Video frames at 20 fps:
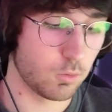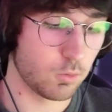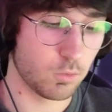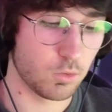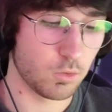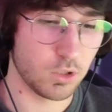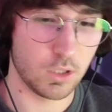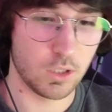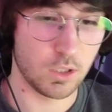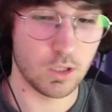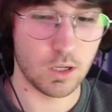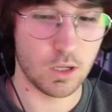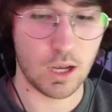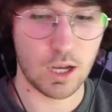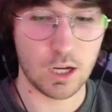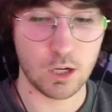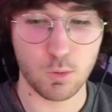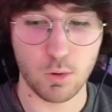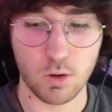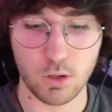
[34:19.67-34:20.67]
really
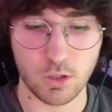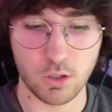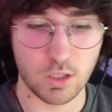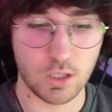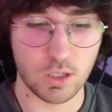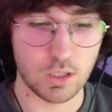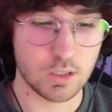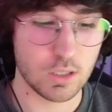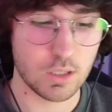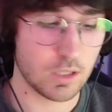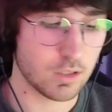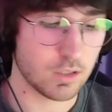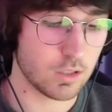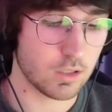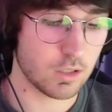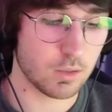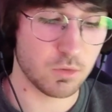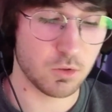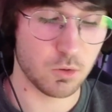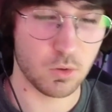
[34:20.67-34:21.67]
high quality intent
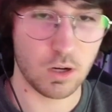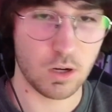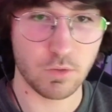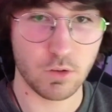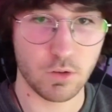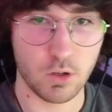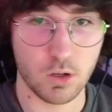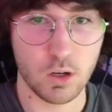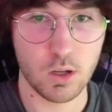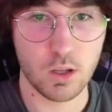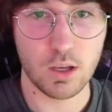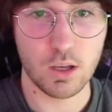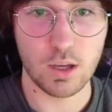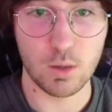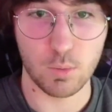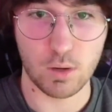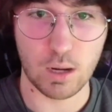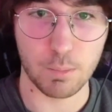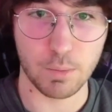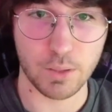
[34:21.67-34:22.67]
systems or whatever in
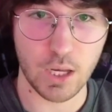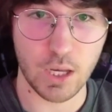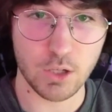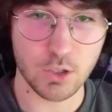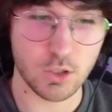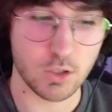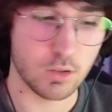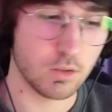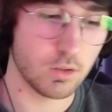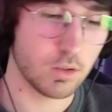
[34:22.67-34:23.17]
one application,